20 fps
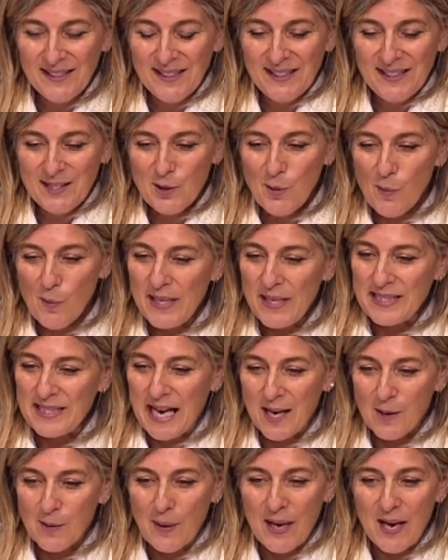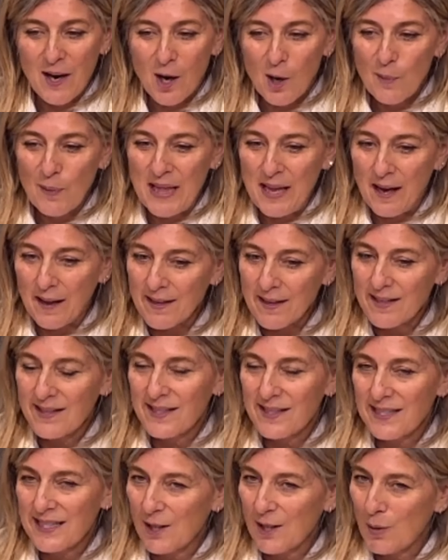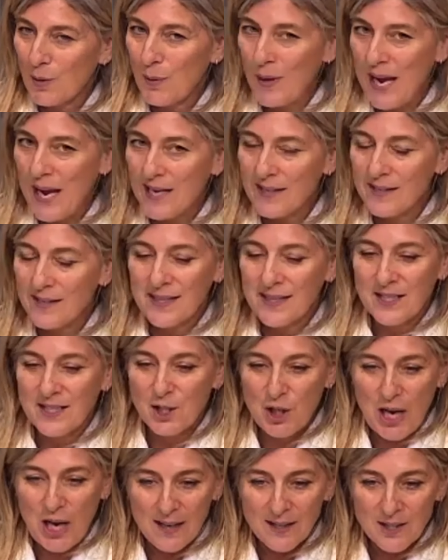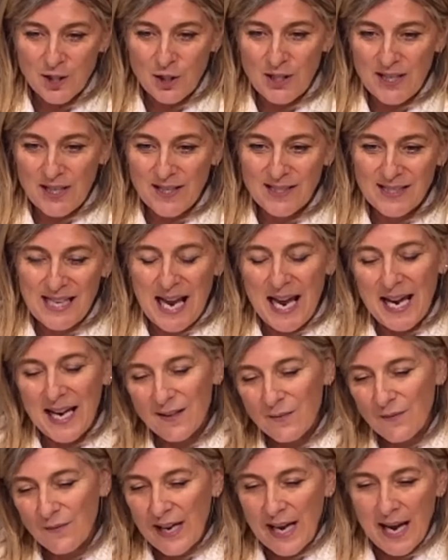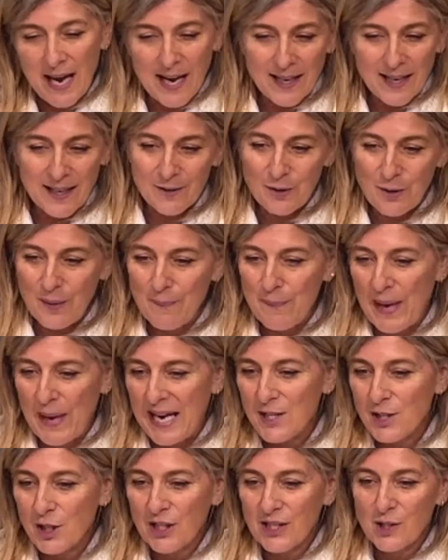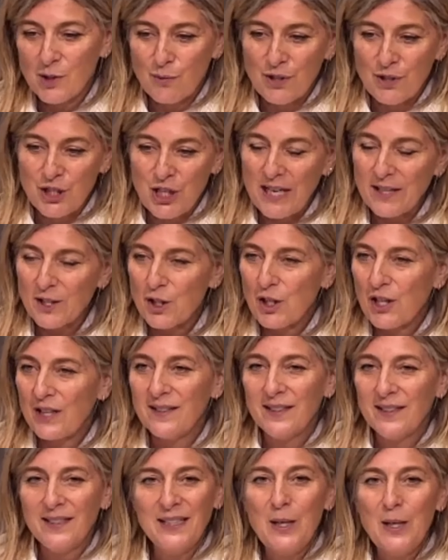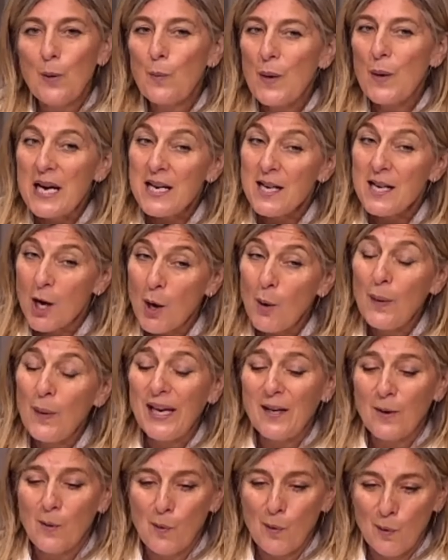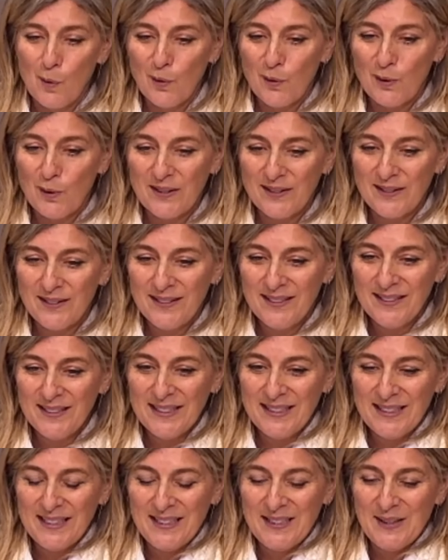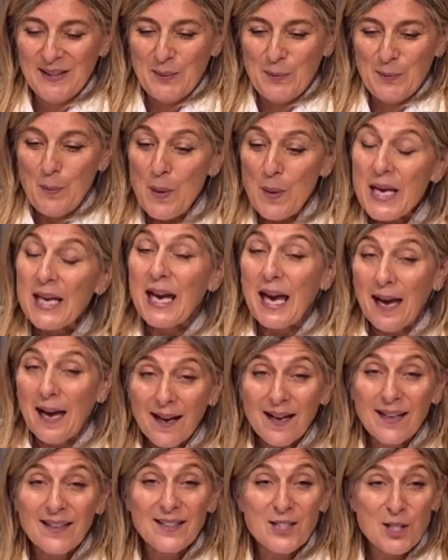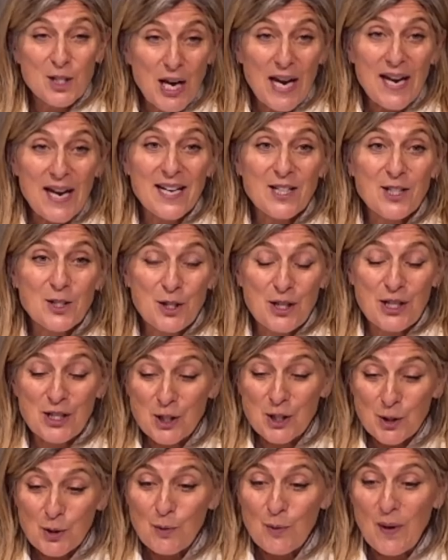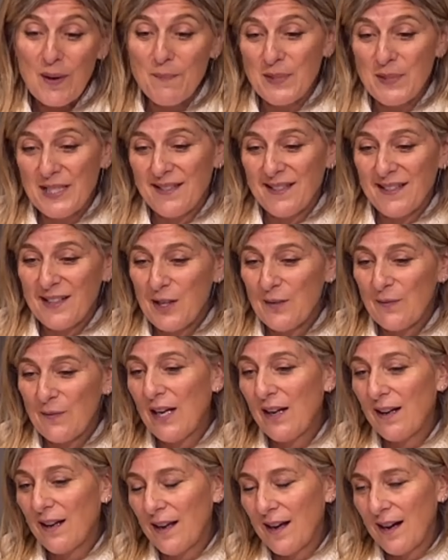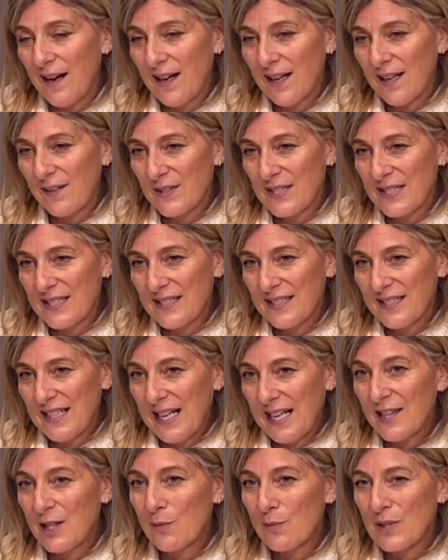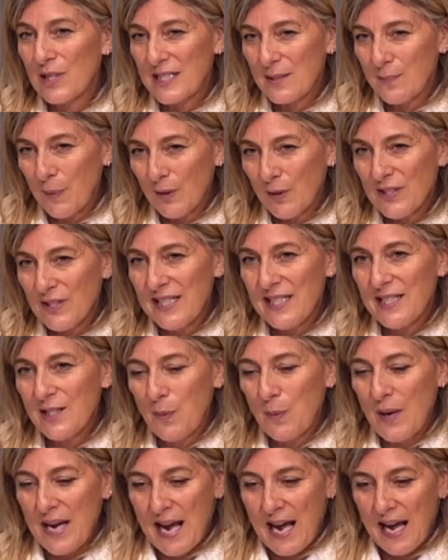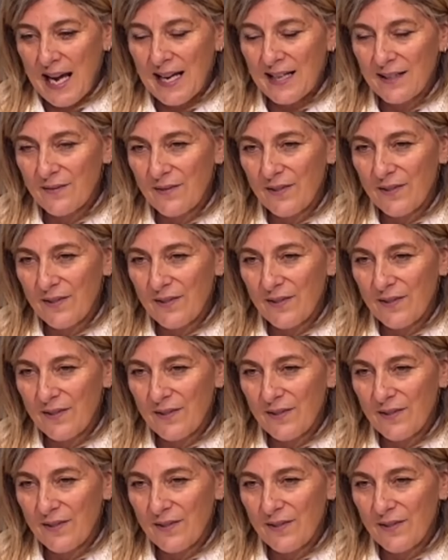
It's always how we are with others that creates the challenges, envy, anger, impatience, rejection. We know it all. We can change the script of our lives and the responses we have